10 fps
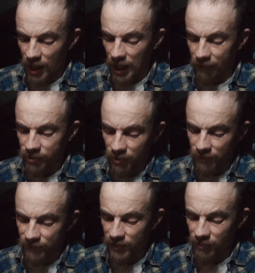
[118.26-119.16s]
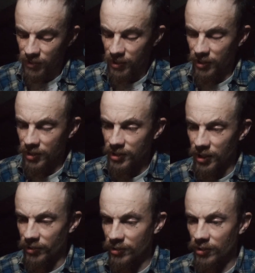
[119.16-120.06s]
After a few years
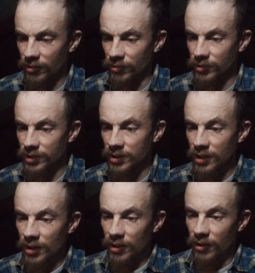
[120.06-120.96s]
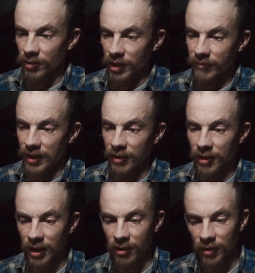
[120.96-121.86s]
on the coast, or even in
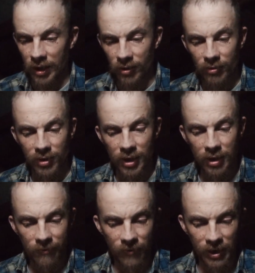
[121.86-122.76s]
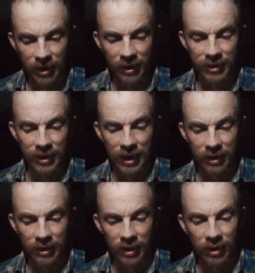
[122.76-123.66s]
Colorado, you tend to forget
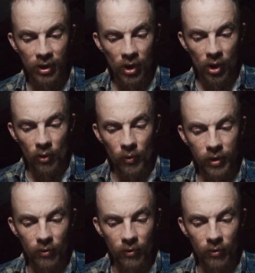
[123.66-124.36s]
exactly what